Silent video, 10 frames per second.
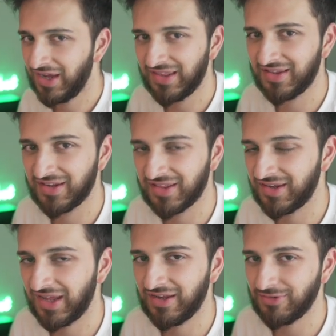At the end of
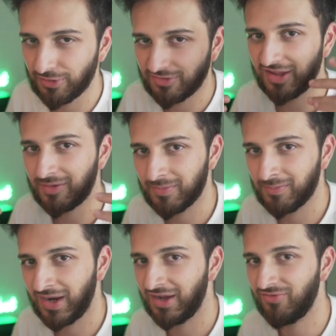the day, don't take
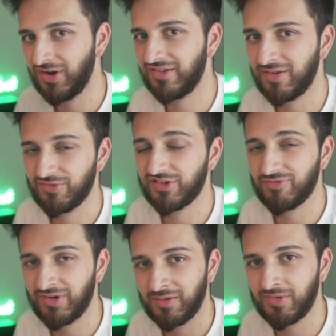my advice. I'm just
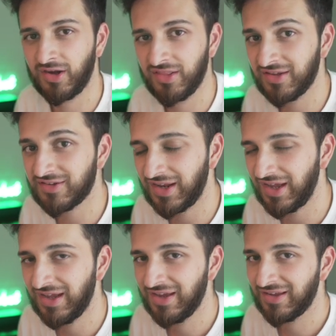a random guy on the internet.